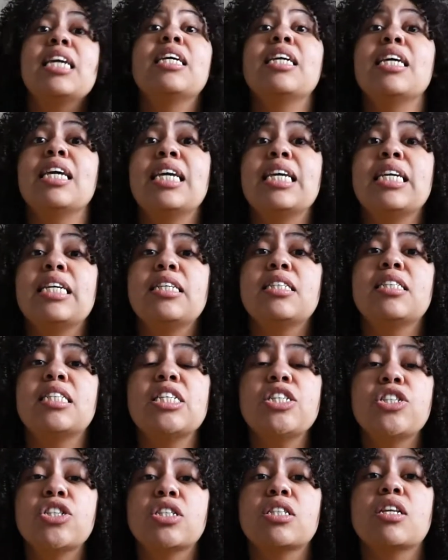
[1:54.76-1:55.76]
he
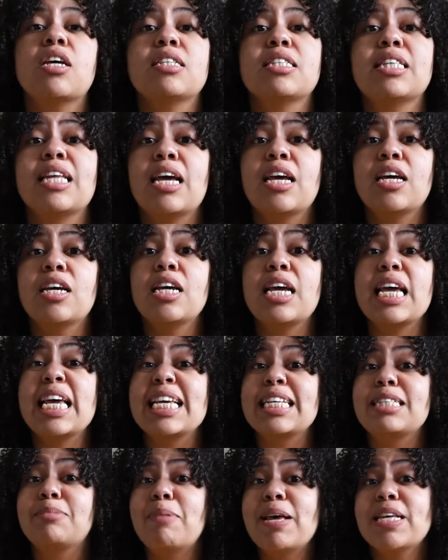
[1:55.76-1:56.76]
teaches us that
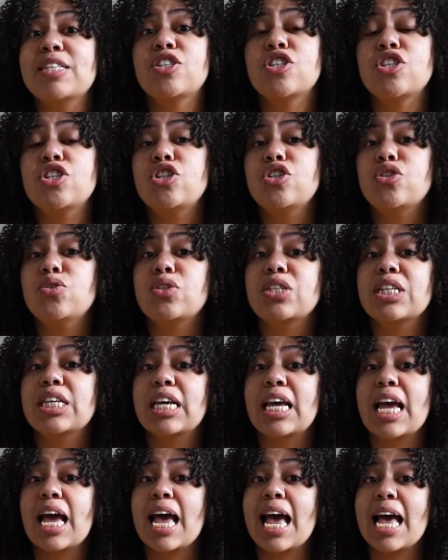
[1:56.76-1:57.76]
it's best to use
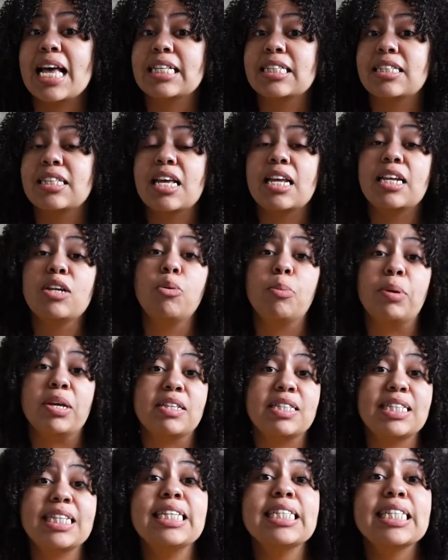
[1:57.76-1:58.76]
it as a little bit of
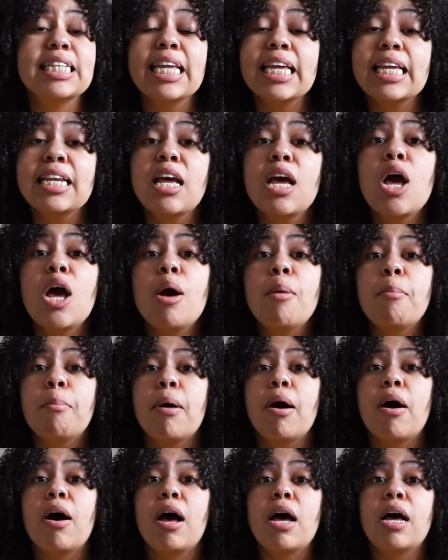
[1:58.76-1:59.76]
seasoning,
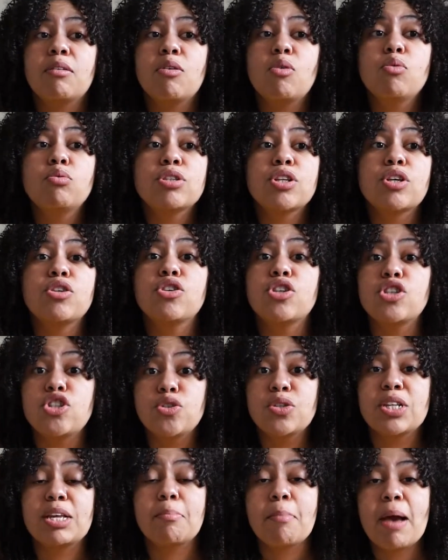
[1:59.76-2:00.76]
but also you can
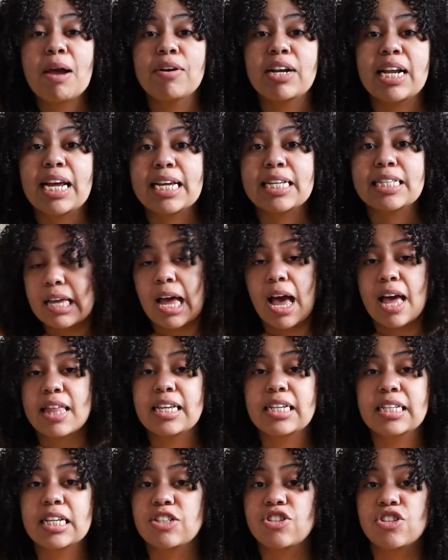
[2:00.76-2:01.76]
use it in marinades. I
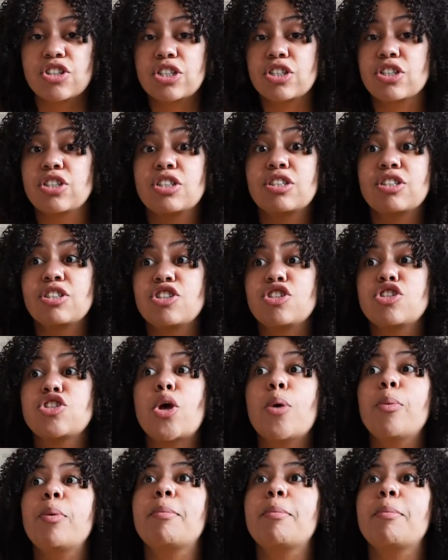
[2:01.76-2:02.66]
think that's just so